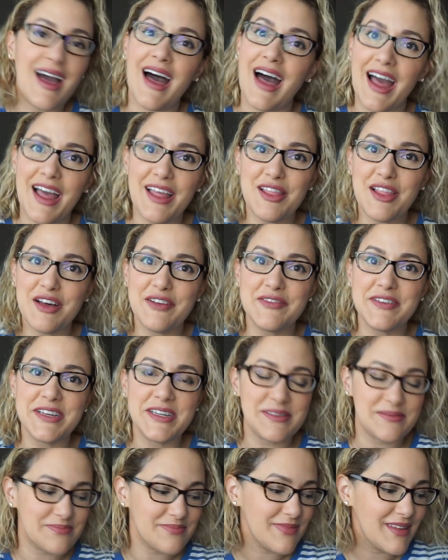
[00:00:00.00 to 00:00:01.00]
I love
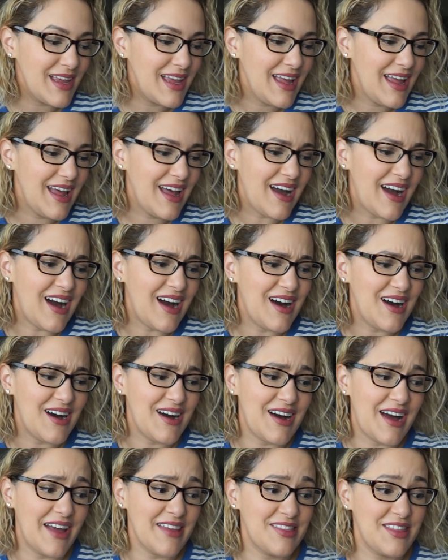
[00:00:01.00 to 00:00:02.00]
it.
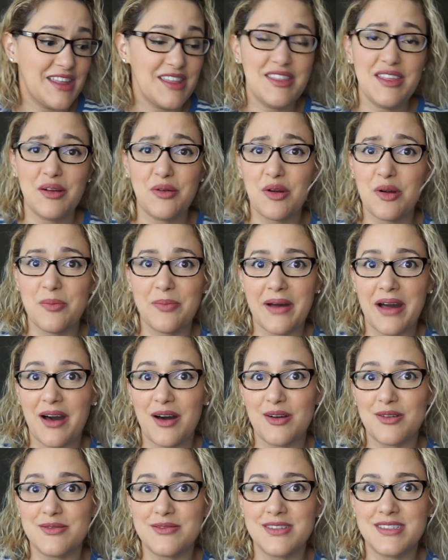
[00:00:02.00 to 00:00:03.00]
I think they were
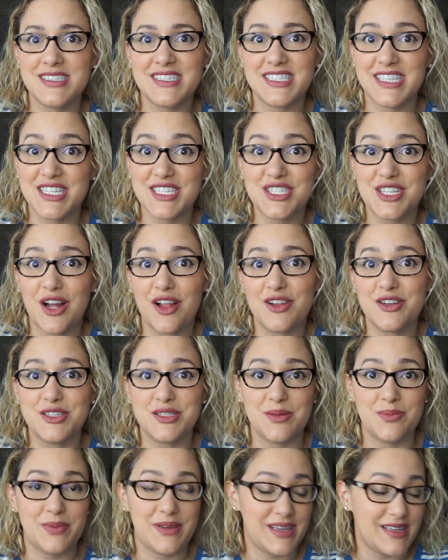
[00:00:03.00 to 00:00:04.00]
about $6
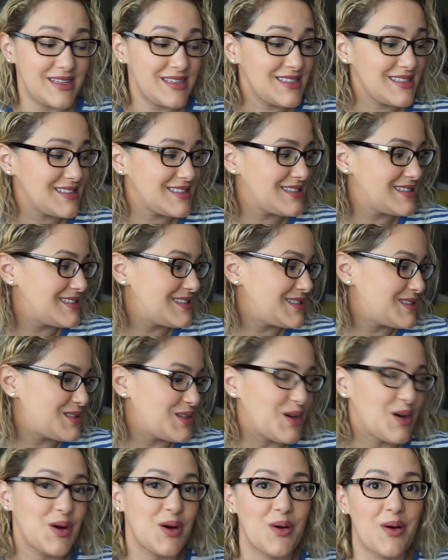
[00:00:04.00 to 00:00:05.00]
a piece.
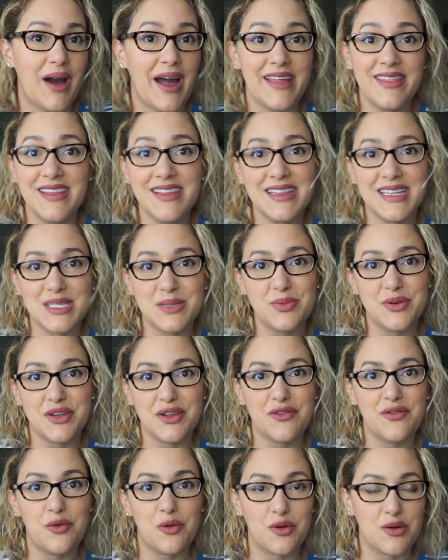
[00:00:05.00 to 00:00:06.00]
So I think that's pretty
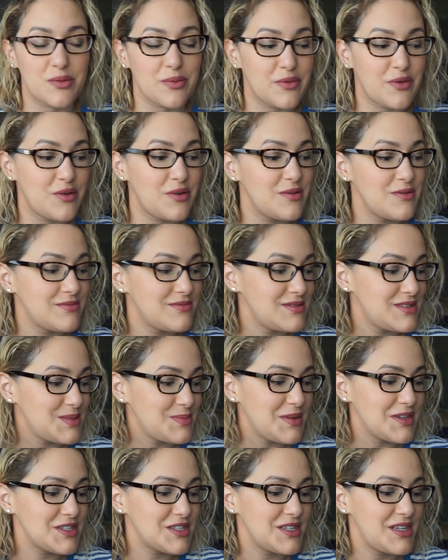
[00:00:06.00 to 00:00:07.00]
affordable,
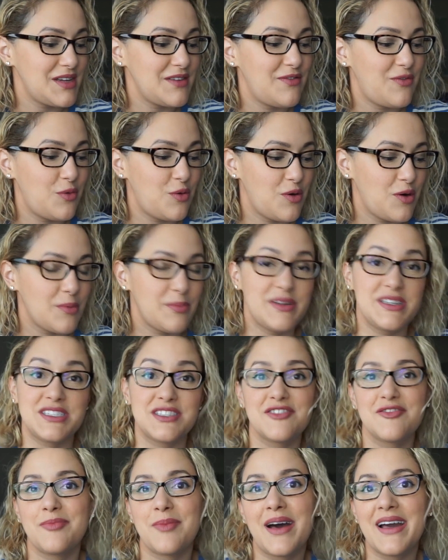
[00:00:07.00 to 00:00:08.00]
especially for peace
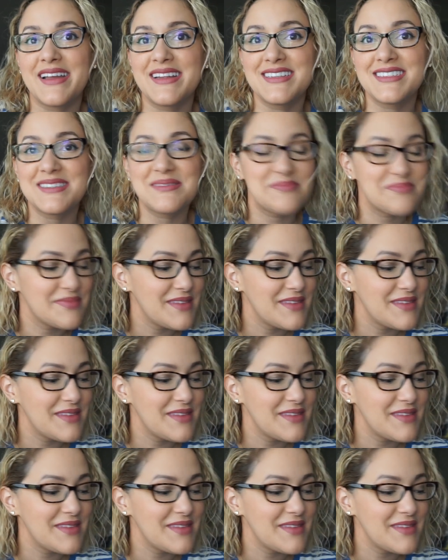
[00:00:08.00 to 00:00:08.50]
of mind.